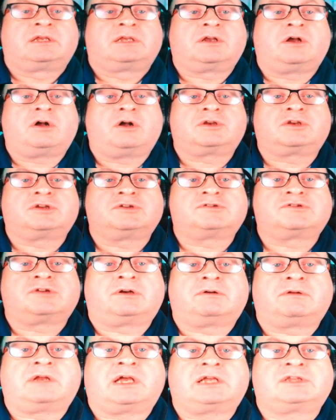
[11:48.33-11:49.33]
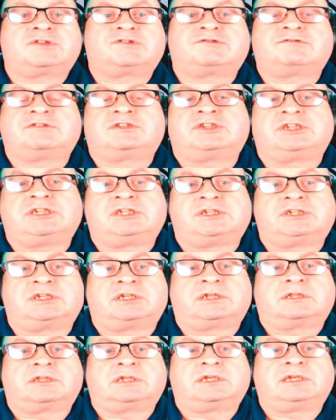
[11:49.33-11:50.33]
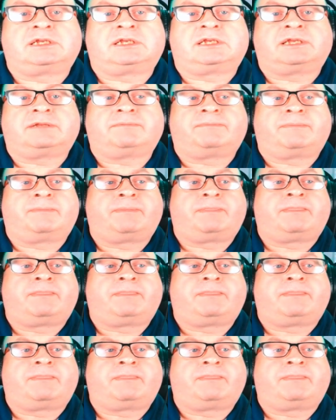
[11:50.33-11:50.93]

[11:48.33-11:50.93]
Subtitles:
car control and strategic thinking.